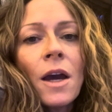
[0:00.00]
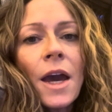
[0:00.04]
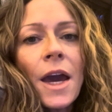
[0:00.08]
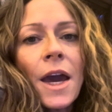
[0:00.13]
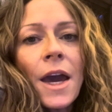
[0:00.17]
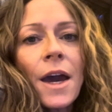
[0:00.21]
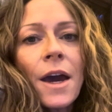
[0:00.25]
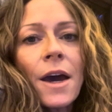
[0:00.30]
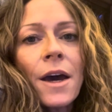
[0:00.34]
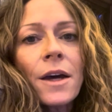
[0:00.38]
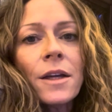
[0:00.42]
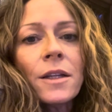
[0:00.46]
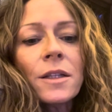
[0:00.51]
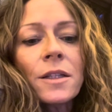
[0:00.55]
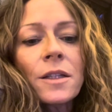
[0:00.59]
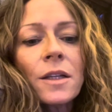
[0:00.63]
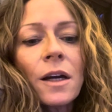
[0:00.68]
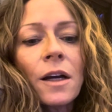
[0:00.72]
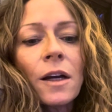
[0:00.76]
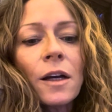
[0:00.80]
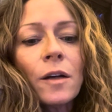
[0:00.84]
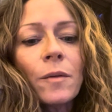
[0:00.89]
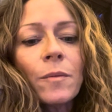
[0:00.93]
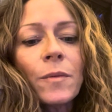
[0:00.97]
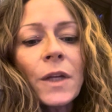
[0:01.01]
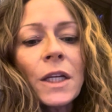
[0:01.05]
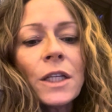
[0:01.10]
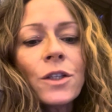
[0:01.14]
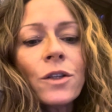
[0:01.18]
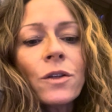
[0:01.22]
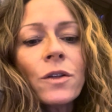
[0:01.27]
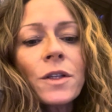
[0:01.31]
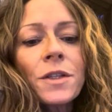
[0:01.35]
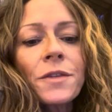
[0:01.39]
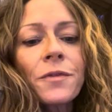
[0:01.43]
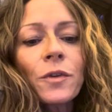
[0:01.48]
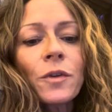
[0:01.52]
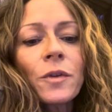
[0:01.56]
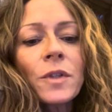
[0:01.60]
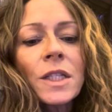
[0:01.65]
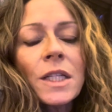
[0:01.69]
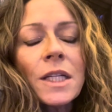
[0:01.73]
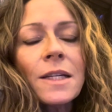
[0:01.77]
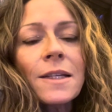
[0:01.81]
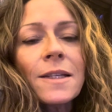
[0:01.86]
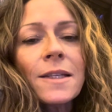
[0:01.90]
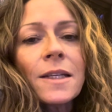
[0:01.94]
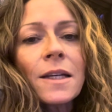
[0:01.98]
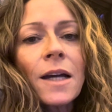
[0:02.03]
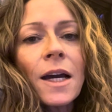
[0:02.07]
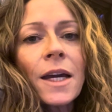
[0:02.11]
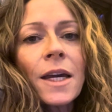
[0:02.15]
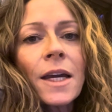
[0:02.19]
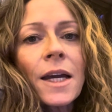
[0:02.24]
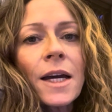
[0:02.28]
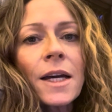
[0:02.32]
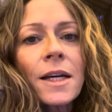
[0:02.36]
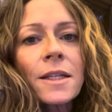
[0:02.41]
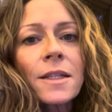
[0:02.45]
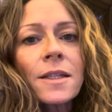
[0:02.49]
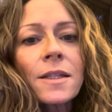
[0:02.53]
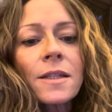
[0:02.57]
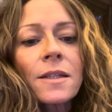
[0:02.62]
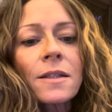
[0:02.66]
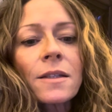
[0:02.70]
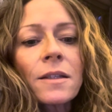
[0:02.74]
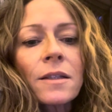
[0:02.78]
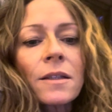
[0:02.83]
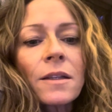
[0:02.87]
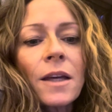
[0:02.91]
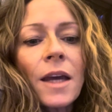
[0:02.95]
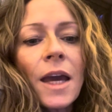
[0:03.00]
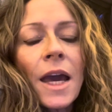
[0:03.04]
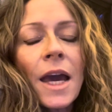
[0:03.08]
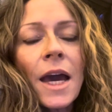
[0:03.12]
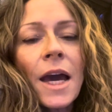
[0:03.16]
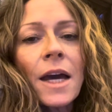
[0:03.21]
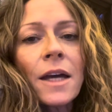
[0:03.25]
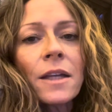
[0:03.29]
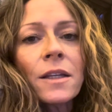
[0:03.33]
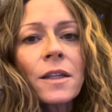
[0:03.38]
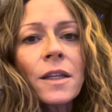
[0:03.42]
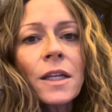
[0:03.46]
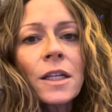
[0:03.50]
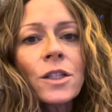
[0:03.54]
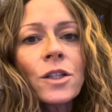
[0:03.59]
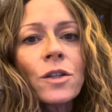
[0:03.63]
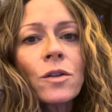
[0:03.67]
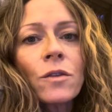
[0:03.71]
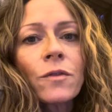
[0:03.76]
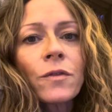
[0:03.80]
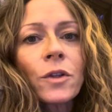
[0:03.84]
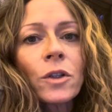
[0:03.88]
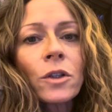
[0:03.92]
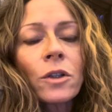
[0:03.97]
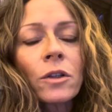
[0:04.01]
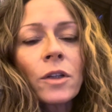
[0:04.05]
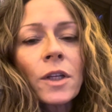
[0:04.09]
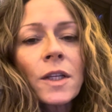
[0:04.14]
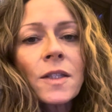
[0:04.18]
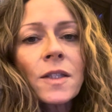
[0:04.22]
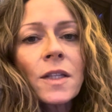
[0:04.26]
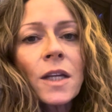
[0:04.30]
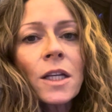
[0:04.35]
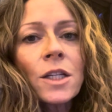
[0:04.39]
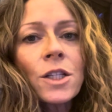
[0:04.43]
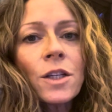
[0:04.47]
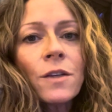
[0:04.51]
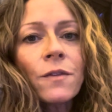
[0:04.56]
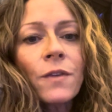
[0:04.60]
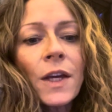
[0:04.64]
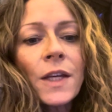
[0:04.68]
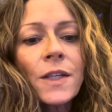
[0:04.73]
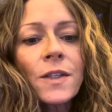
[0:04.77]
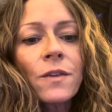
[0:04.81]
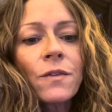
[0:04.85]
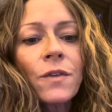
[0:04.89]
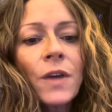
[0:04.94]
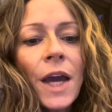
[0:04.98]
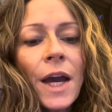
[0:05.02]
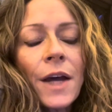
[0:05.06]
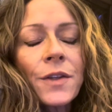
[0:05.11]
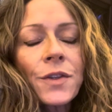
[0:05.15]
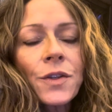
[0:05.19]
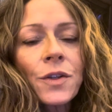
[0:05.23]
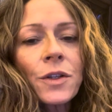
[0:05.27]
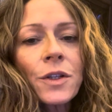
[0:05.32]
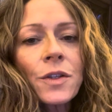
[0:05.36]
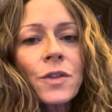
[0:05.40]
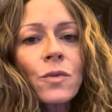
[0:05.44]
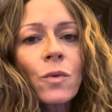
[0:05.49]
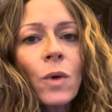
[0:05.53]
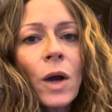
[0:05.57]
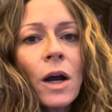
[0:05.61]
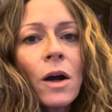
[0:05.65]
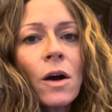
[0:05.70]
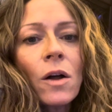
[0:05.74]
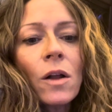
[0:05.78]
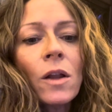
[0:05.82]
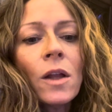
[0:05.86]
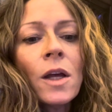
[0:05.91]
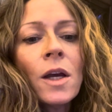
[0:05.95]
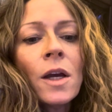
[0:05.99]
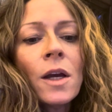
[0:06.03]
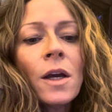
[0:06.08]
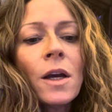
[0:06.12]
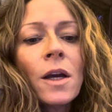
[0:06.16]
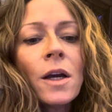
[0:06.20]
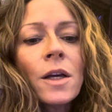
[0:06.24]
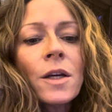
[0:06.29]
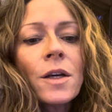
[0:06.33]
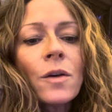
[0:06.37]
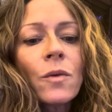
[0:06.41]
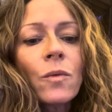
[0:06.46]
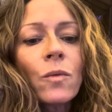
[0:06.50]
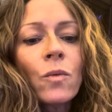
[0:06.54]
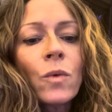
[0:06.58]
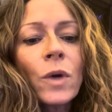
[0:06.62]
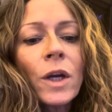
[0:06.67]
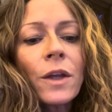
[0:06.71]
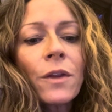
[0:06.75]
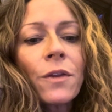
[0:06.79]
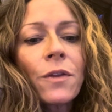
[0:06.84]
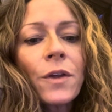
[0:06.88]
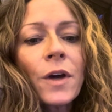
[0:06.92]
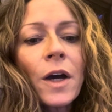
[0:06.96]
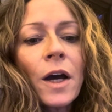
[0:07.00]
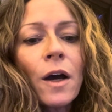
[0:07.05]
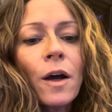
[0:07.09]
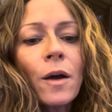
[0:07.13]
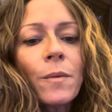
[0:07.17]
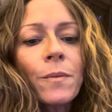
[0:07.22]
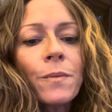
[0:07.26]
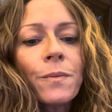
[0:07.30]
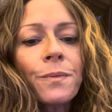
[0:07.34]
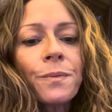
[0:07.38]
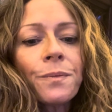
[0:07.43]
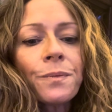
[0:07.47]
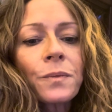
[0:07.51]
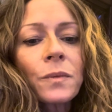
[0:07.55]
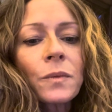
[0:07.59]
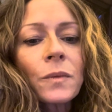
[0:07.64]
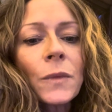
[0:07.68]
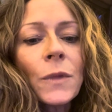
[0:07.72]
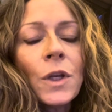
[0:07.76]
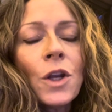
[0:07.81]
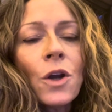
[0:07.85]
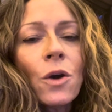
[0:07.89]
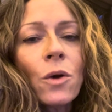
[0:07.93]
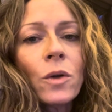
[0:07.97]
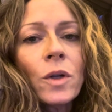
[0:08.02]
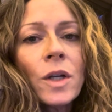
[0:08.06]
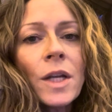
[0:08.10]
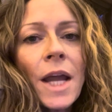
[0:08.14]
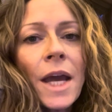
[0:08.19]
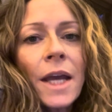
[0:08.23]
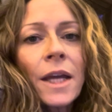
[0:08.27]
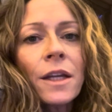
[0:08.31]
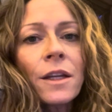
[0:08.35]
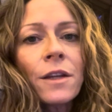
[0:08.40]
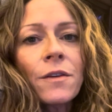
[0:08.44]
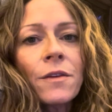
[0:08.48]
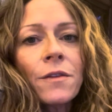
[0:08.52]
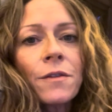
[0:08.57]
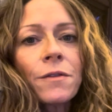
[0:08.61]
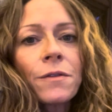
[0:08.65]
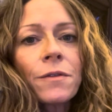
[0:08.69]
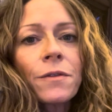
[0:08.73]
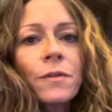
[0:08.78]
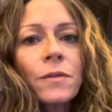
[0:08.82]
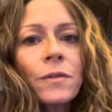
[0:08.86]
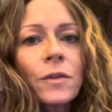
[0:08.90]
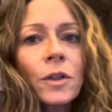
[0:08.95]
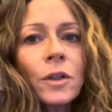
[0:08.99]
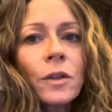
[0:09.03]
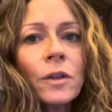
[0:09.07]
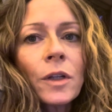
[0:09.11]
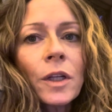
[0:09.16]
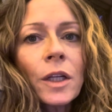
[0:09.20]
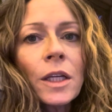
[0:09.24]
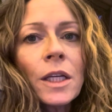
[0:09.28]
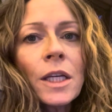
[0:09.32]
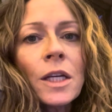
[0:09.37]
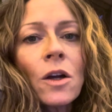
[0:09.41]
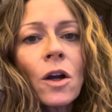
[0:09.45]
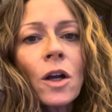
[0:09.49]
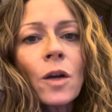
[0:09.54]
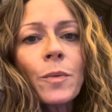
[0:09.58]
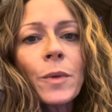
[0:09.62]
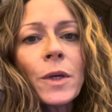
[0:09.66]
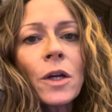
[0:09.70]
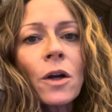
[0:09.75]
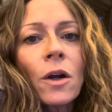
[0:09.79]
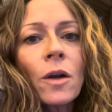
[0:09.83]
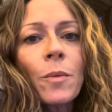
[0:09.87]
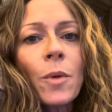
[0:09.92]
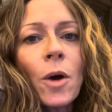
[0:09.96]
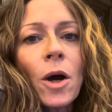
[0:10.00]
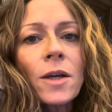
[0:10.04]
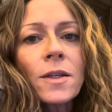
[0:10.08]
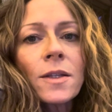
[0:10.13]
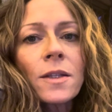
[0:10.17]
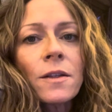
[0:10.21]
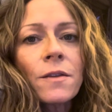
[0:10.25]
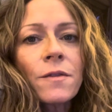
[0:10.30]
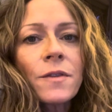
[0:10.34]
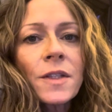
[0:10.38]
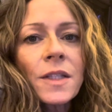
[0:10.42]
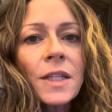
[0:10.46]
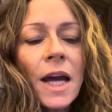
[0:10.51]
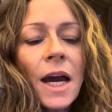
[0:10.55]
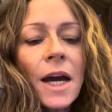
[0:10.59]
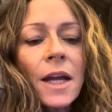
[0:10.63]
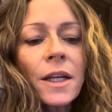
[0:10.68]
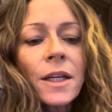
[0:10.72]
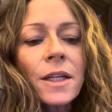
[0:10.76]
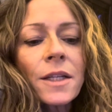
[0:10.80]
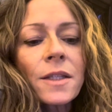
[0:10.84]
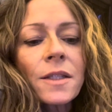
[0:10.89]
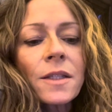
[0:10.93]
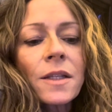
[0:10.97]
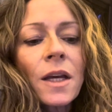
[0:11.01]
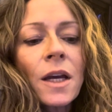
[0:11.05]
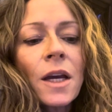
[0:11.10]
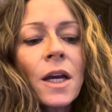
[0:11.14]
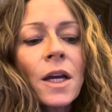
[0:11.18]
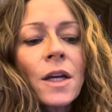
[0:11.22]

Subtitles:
And they do this for DCIS, and they do it for early stage invasive cancer as well, with node negative ER/PR positive status.